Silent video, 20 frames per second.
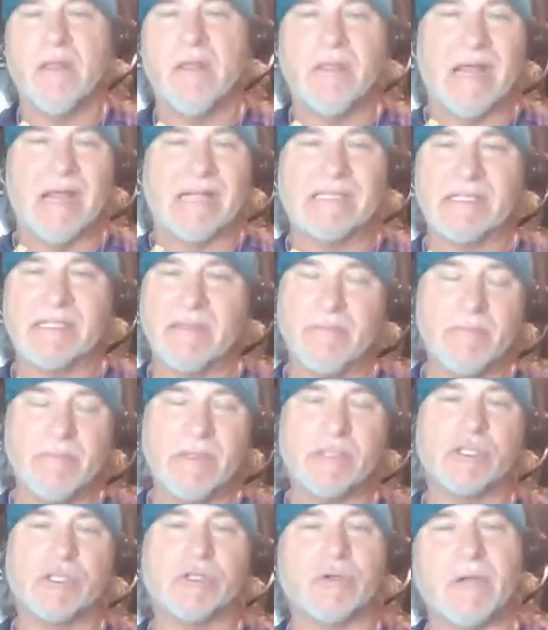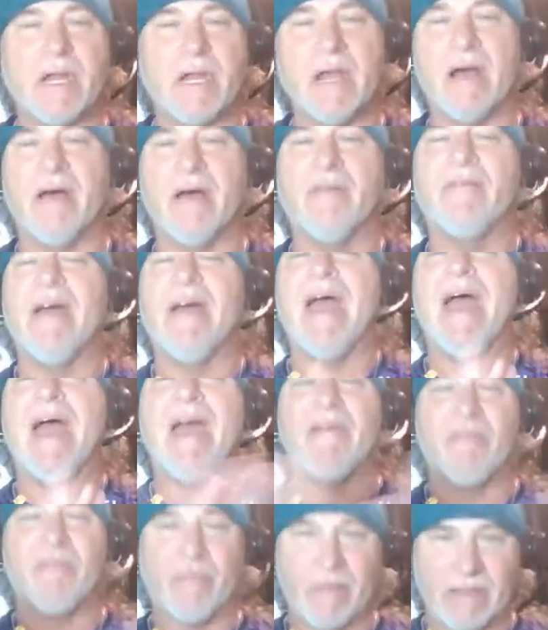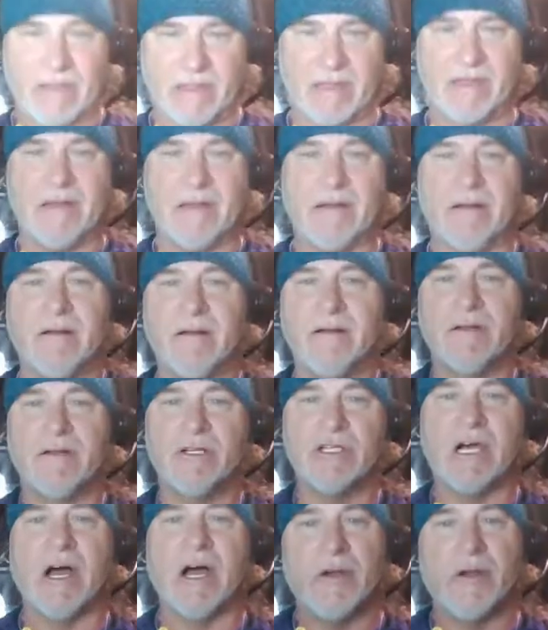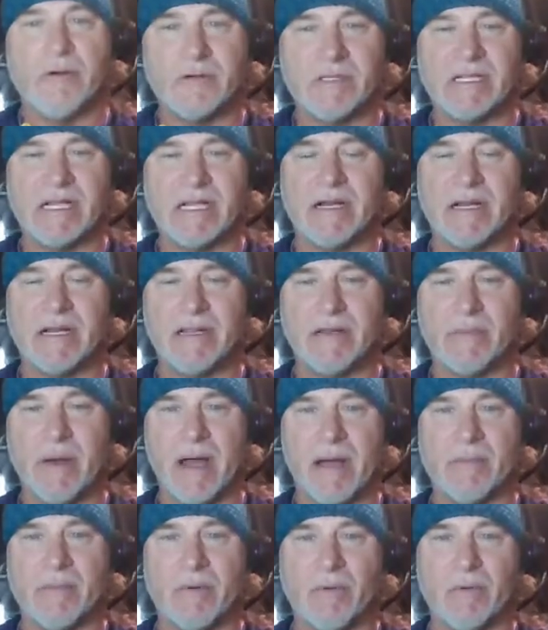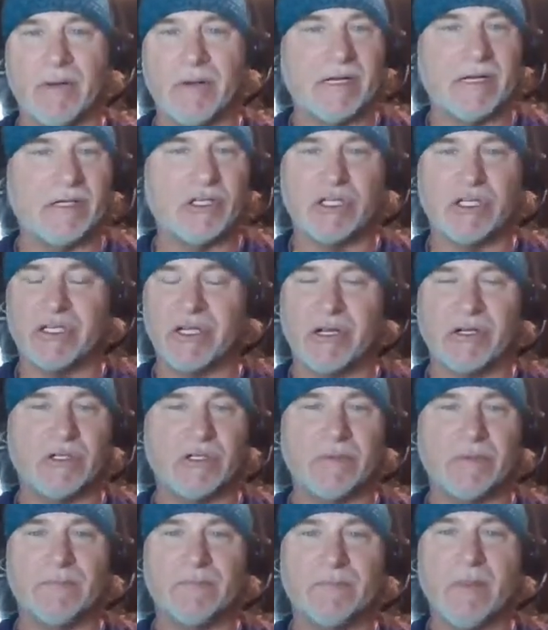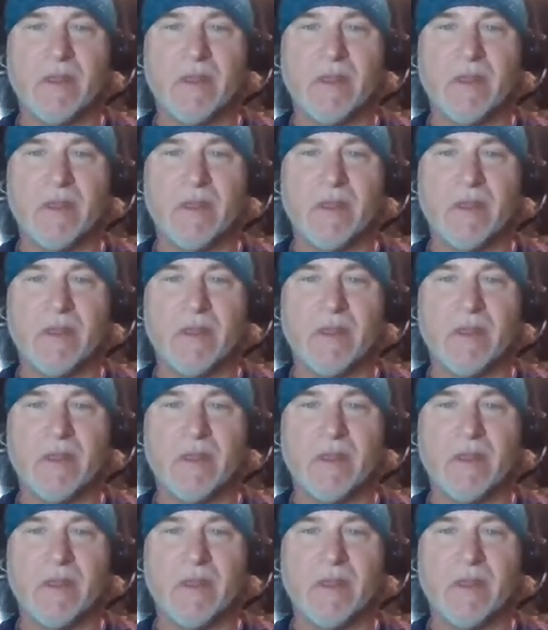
That's the mystery of everything to understanding the Bible, what I just showed you.